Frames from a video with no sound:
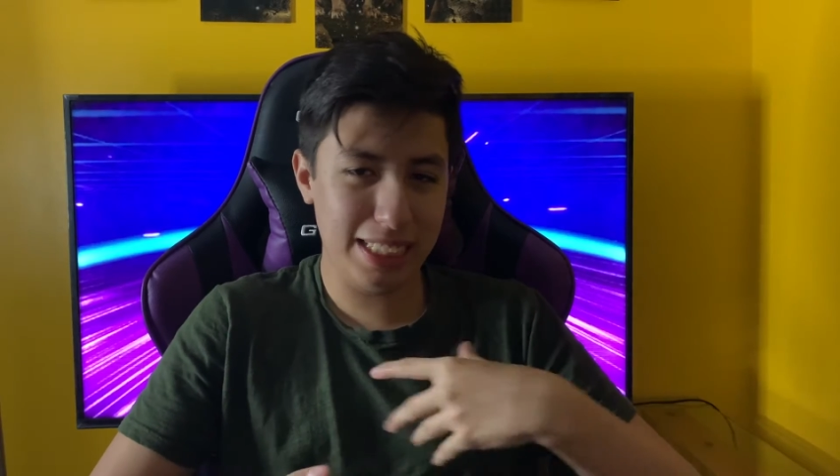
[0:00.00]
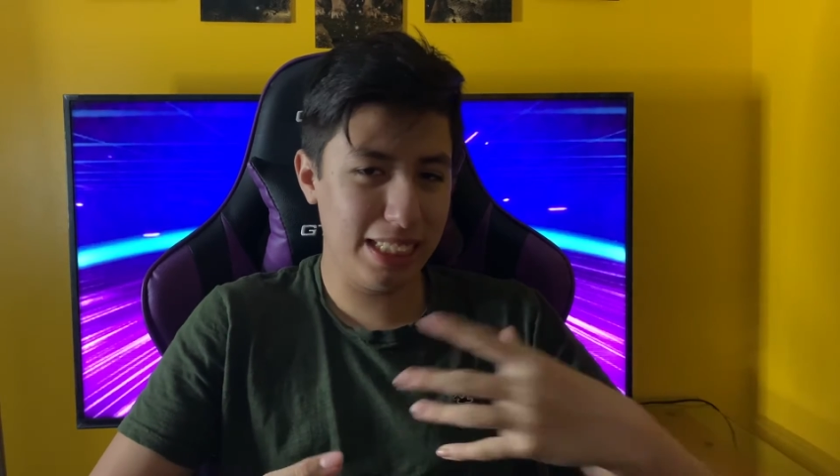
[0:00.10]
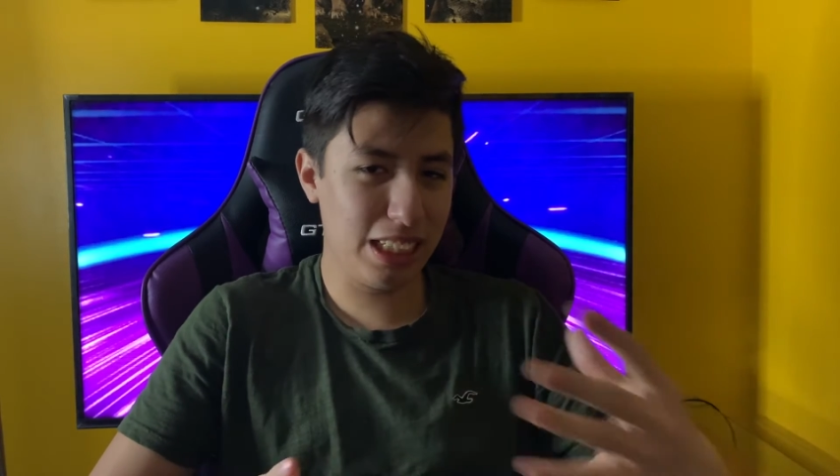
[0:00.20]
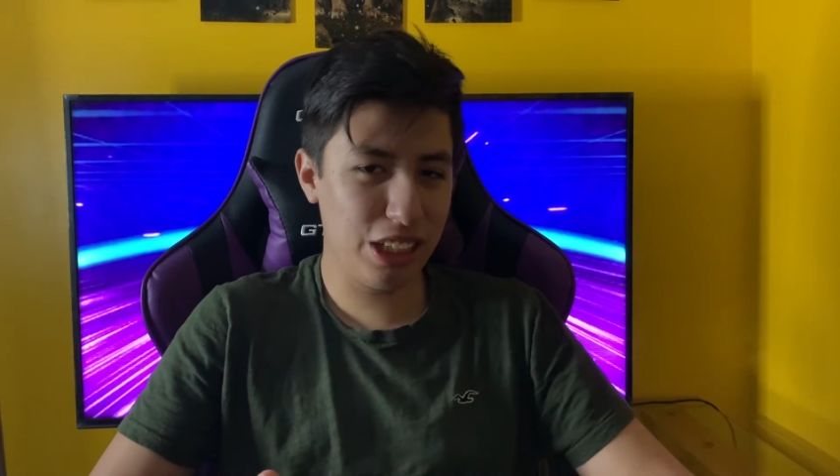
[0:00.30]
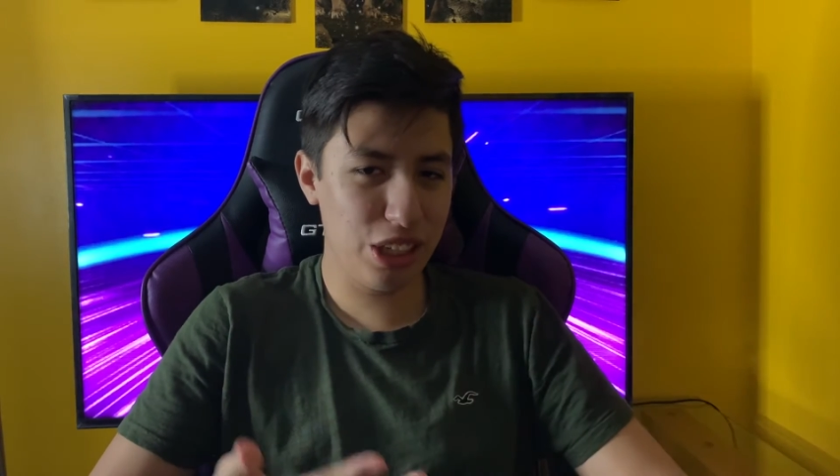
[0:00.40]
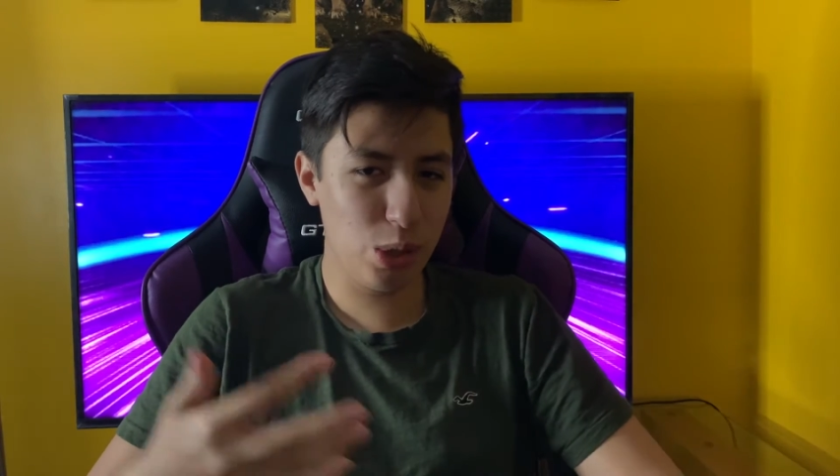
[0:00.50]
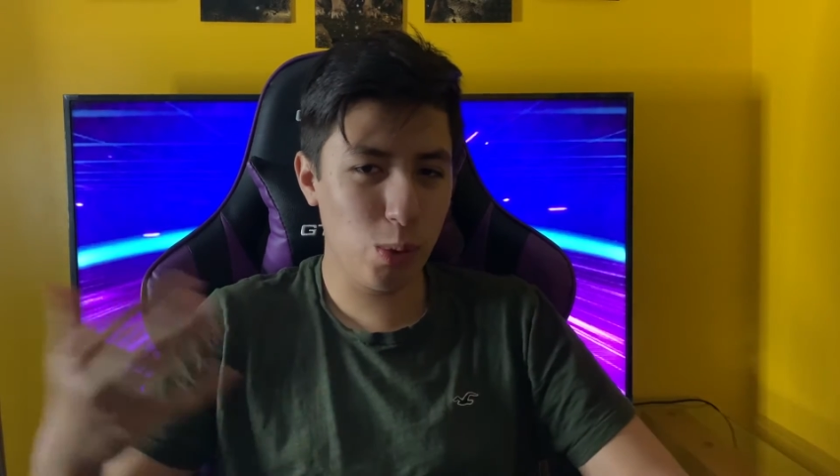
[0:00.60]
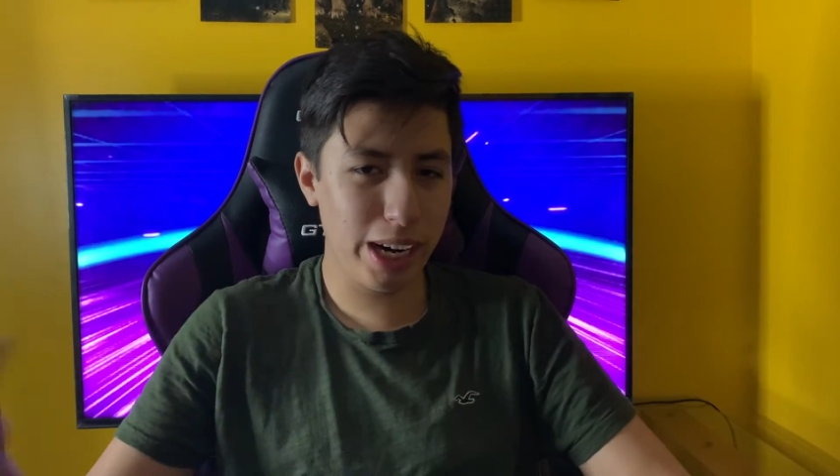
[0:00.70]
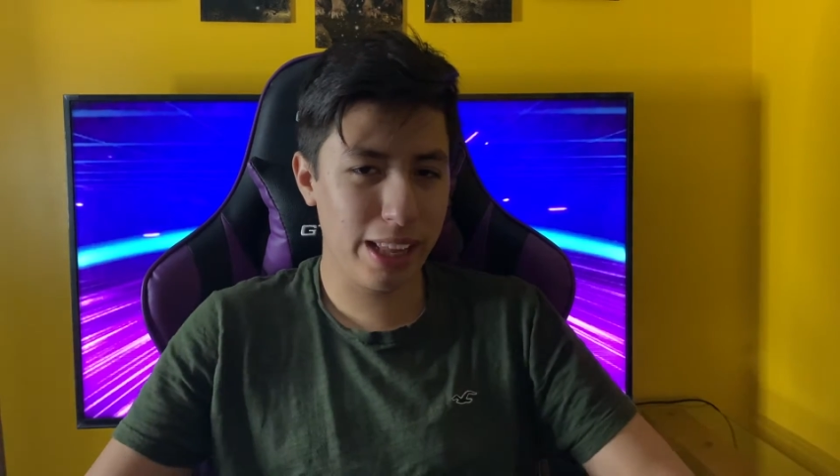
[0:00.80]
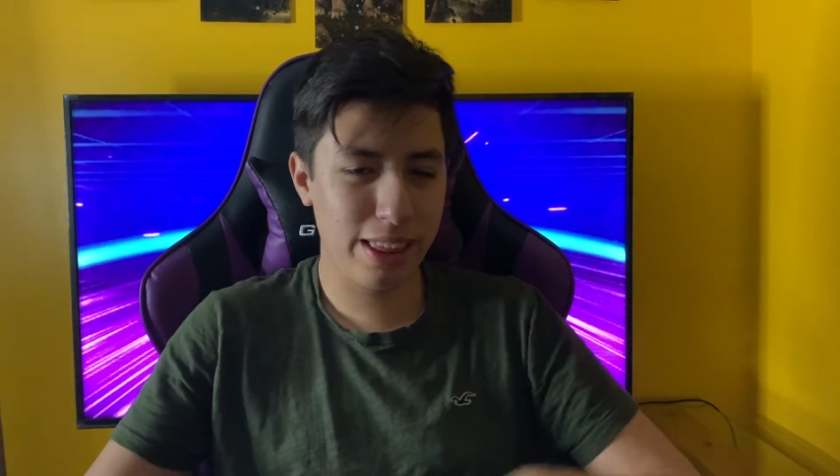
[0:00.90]
and telling you
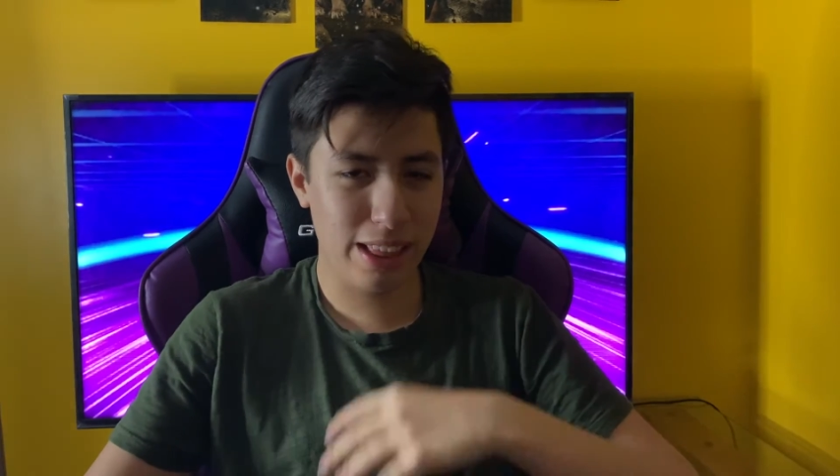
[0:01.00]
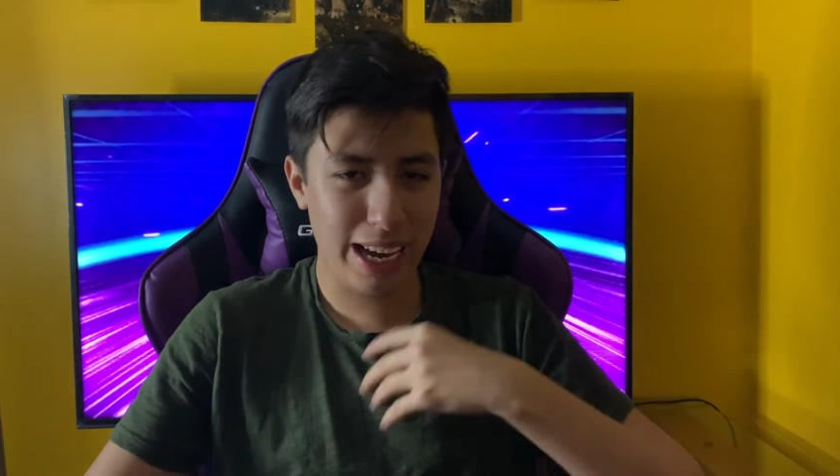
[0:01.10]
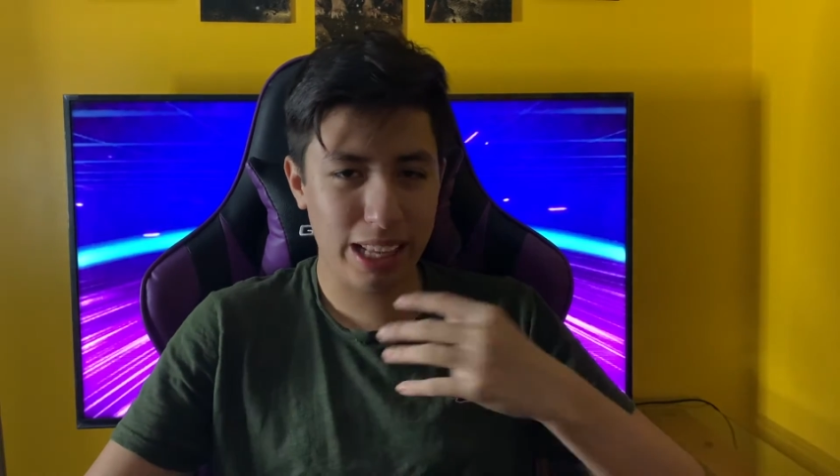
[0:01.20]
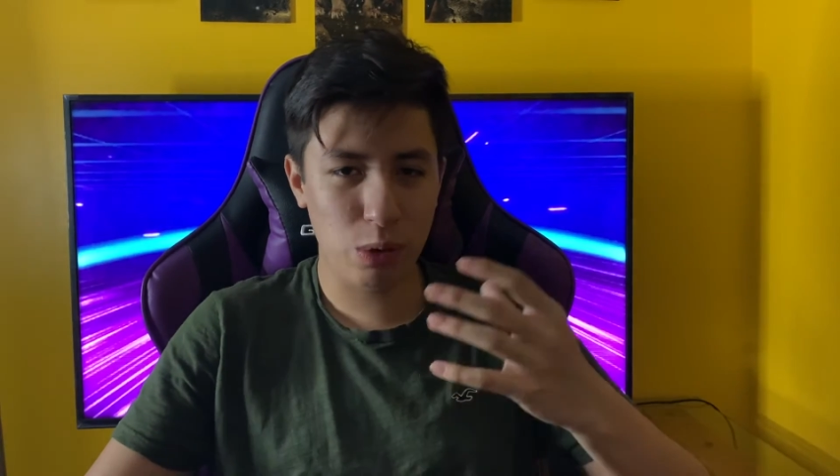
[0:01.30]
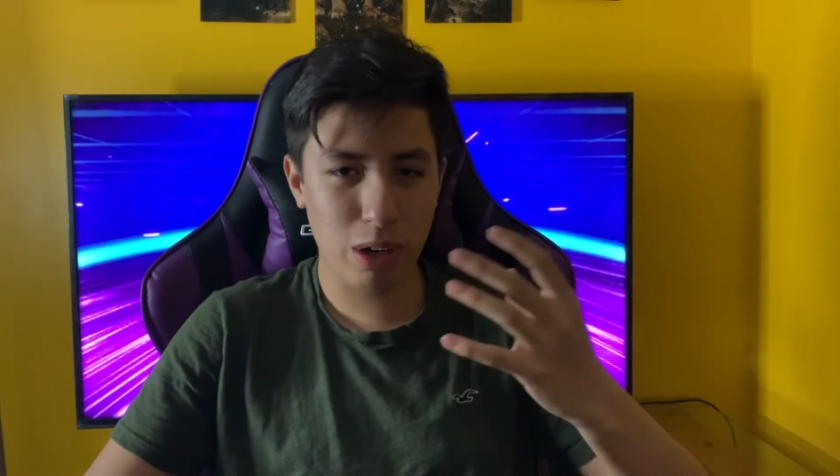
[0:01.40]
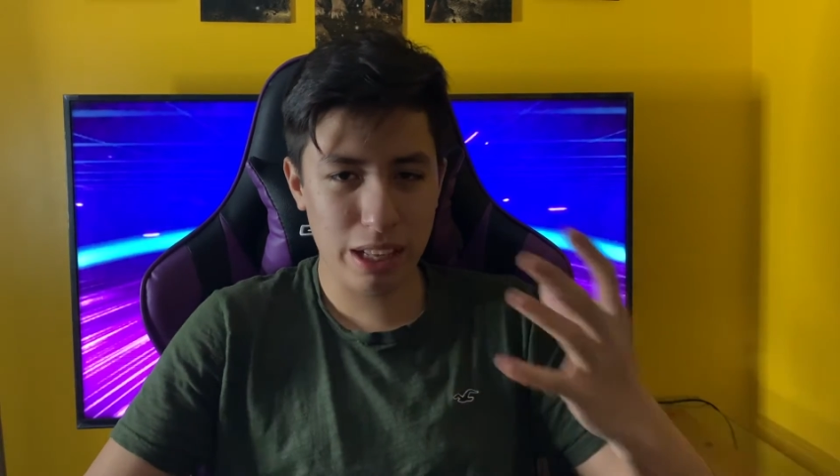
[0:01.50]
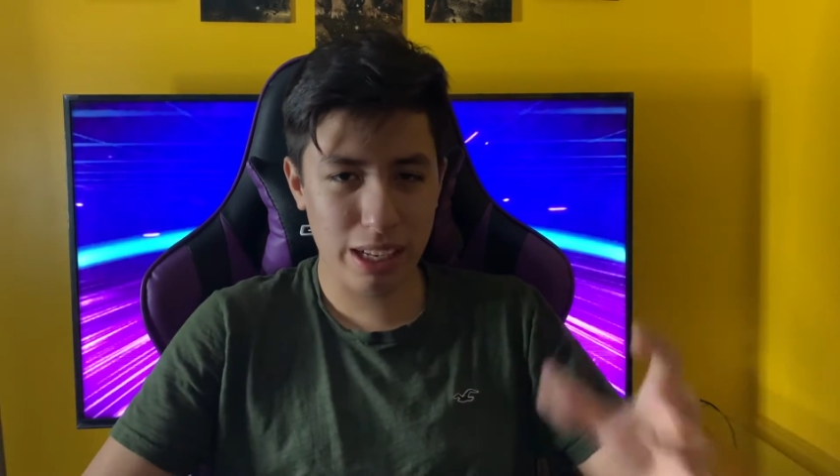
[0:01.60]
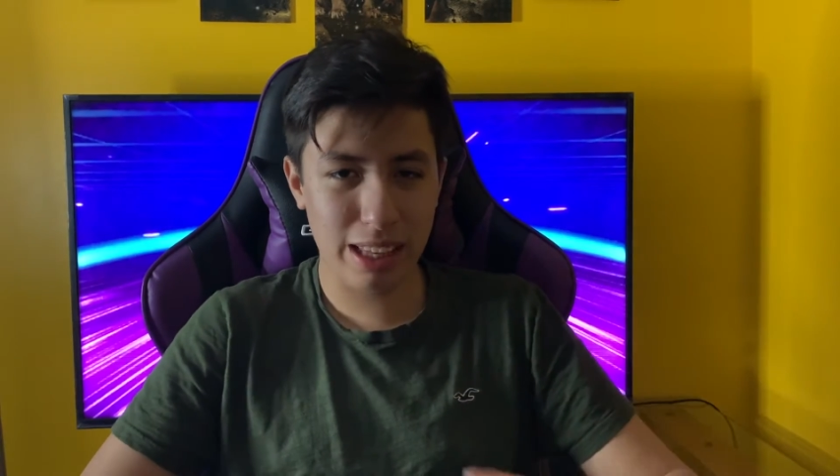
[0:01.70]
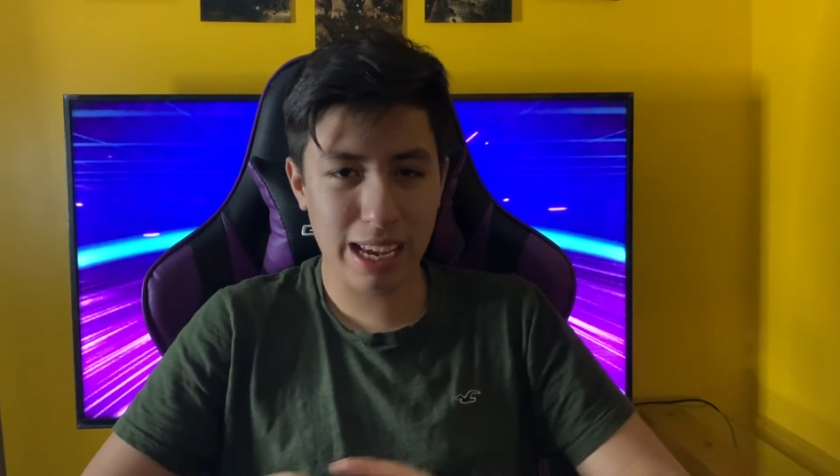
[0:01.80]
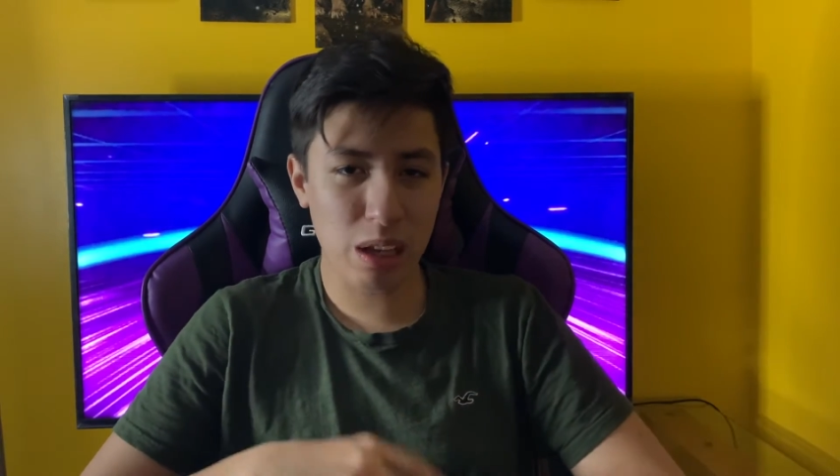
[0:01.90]
what I liked and what I
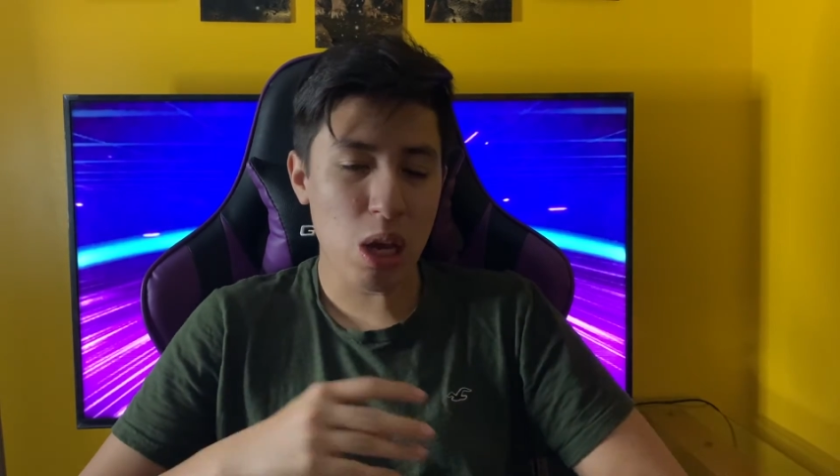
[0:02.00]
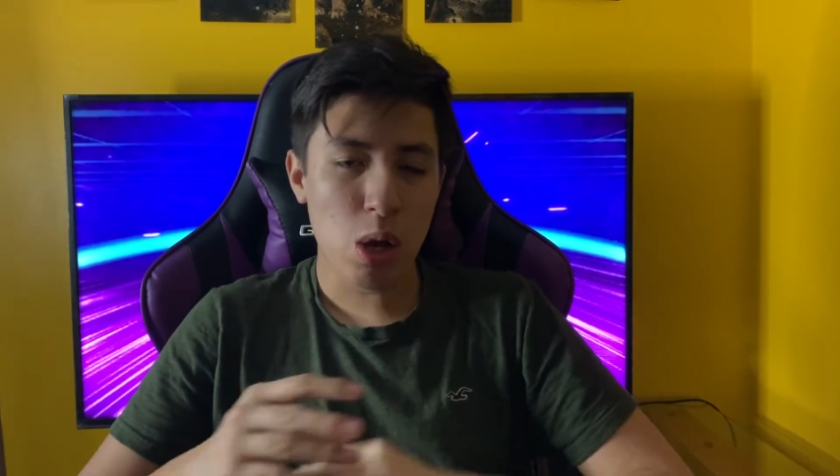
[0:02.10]
didn't like